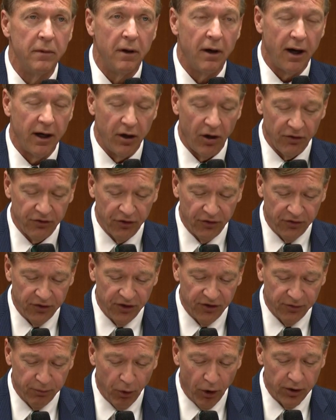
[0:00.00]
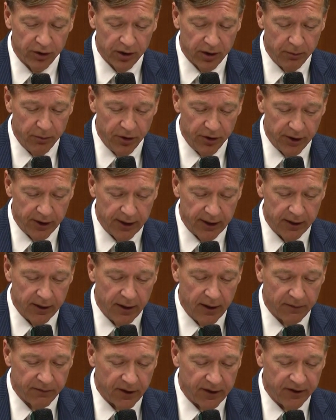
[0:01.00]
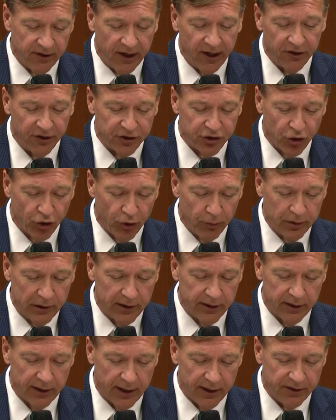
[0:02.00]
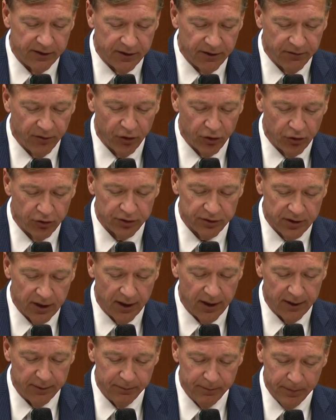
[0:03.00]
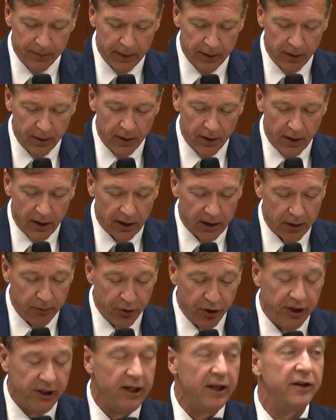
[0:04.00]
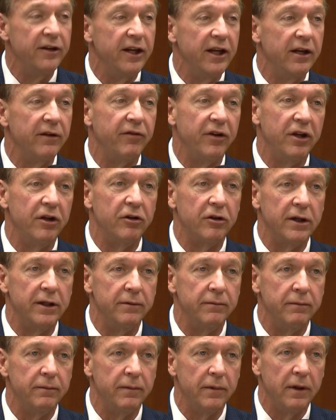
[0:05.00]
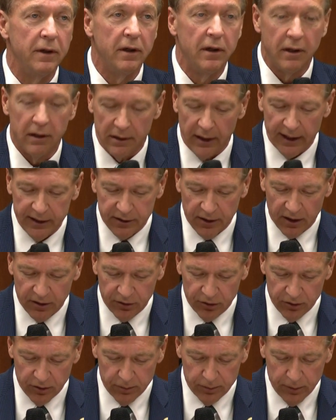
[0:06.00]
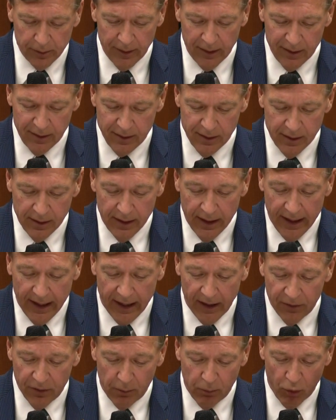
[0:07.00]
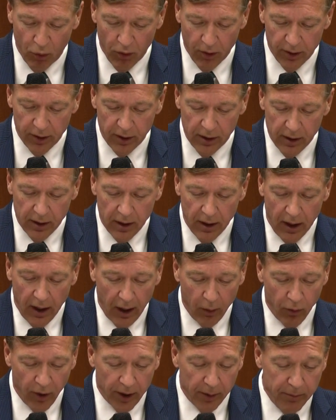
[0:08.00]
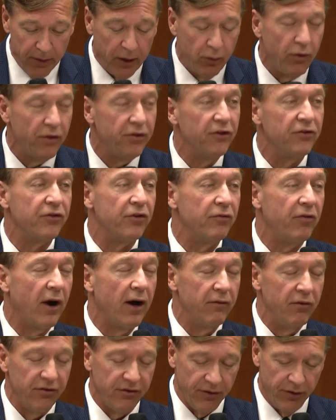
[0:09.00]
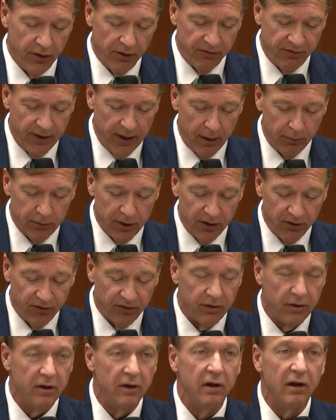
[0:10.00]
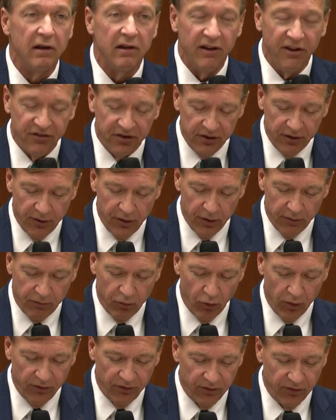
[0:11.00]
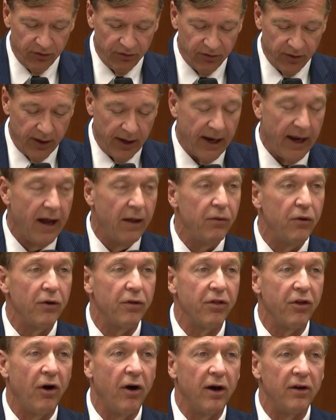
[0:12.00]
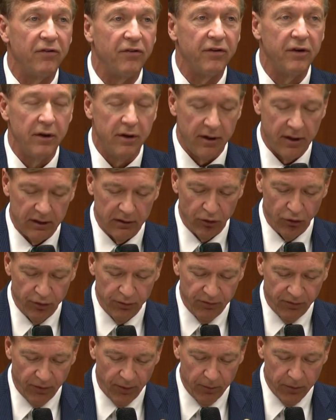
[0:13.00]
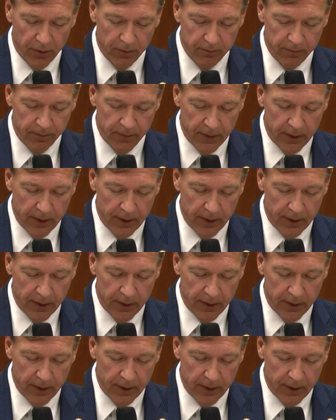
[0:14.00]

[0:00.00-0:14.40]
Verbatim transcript: I also see a Spartan community that has had a turbulent and difficult time, a community in need of healing. Like Dr. Udpa and the board, I want to meet with the survivors and their families, listen to their voices and their thoughts, and learn from them.